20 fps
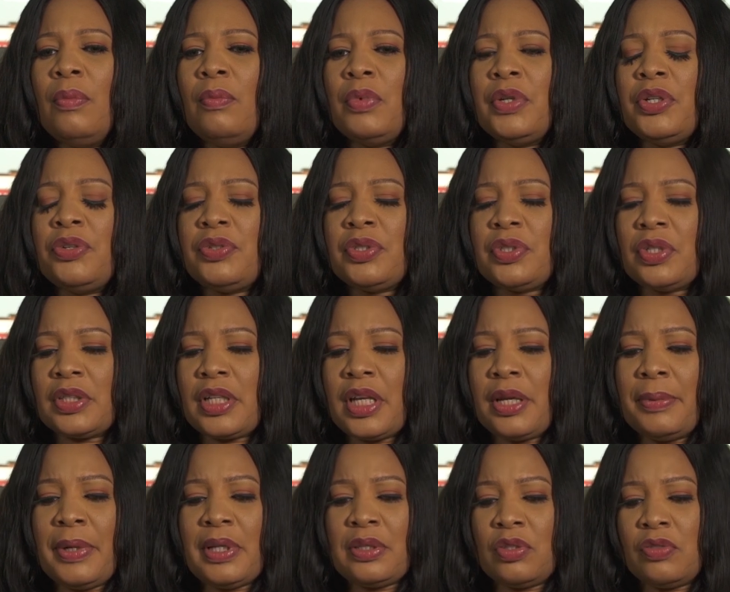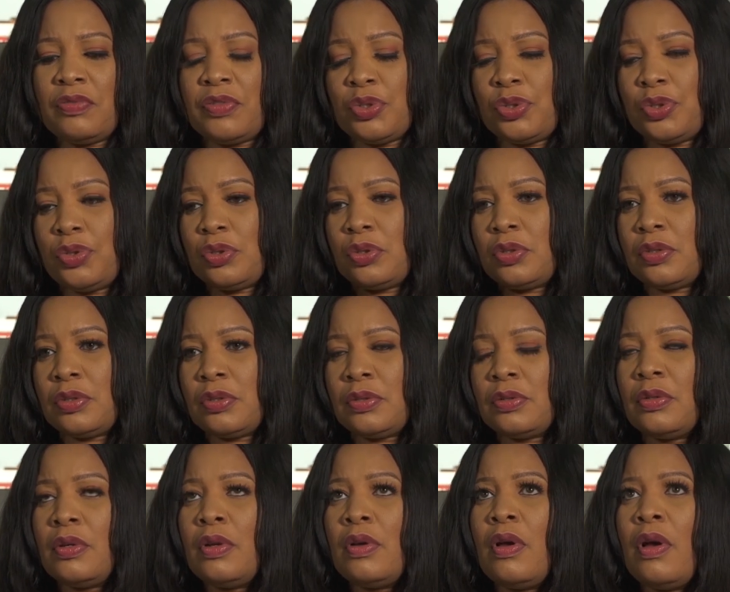When the result came out of a shoot,
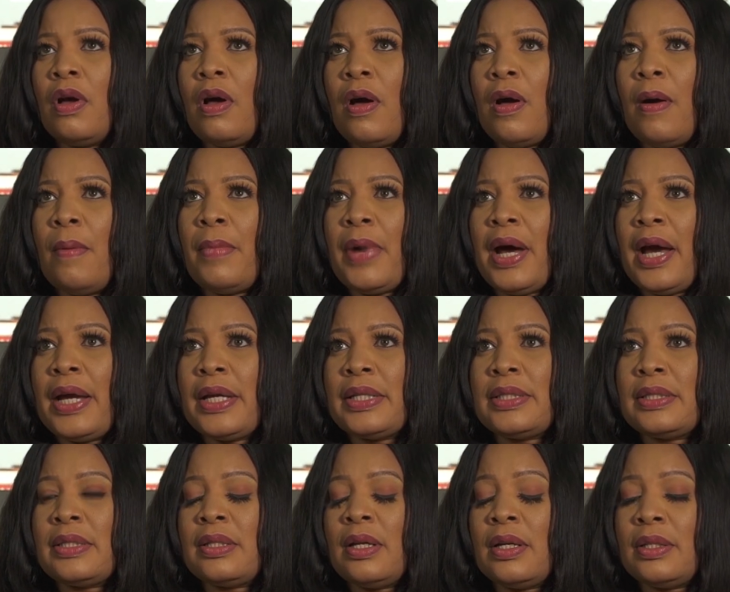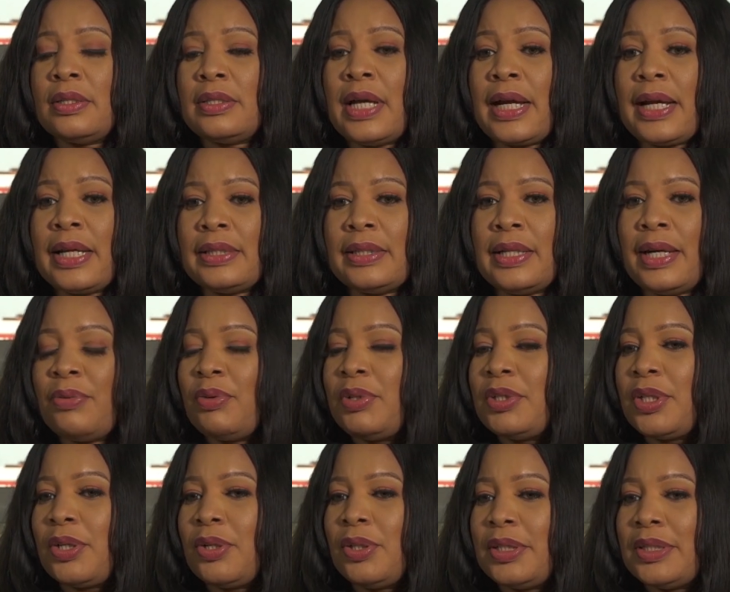my target line, what
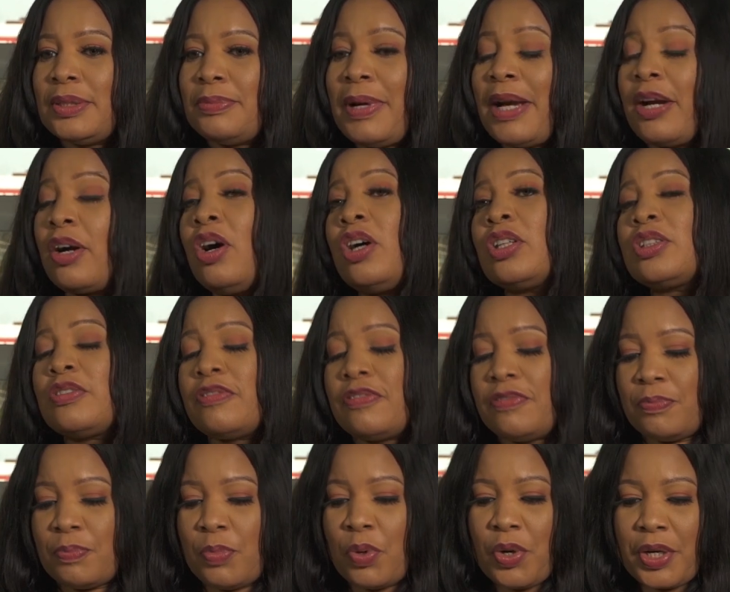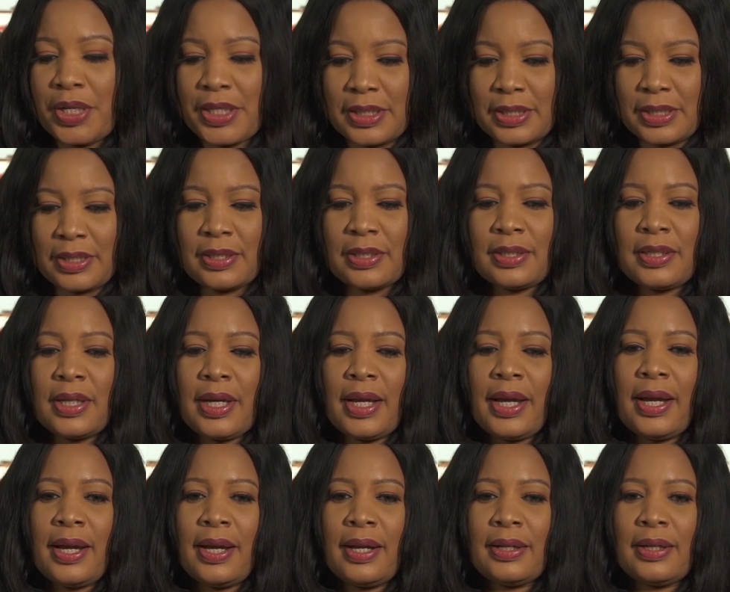they call it, my cutoff point,
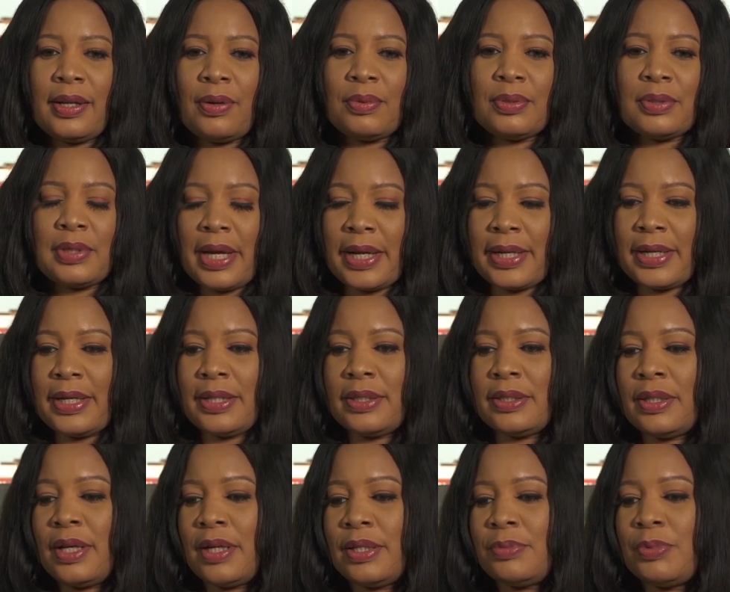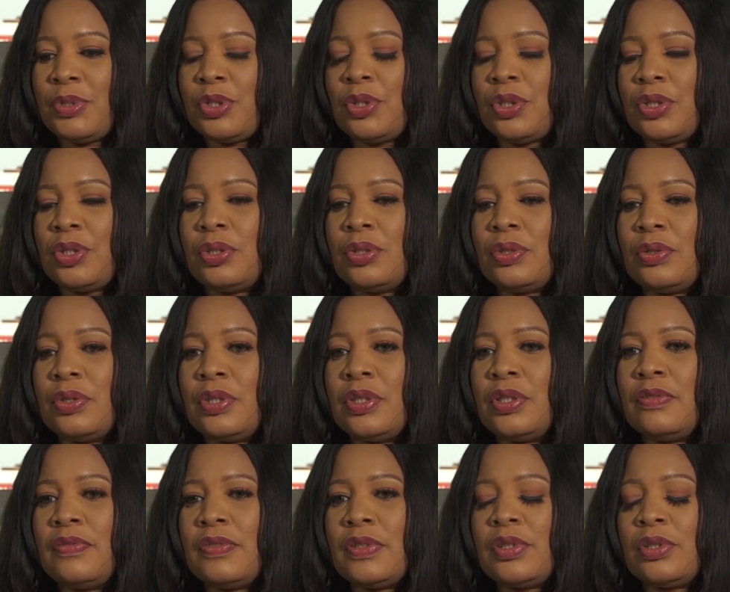and I gained admission into the
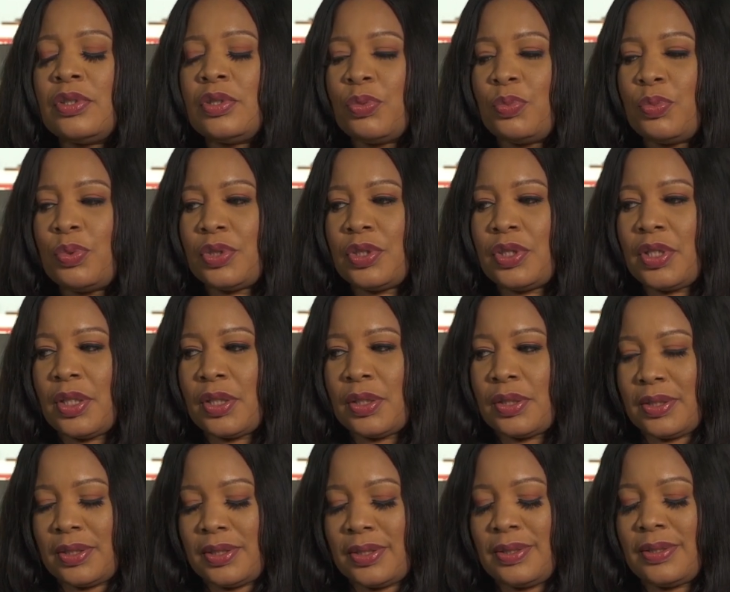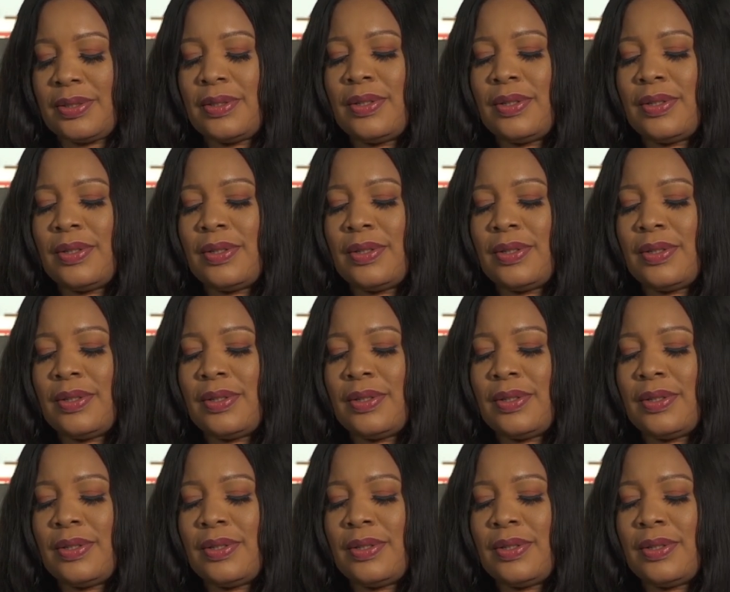University of Port Harcourt.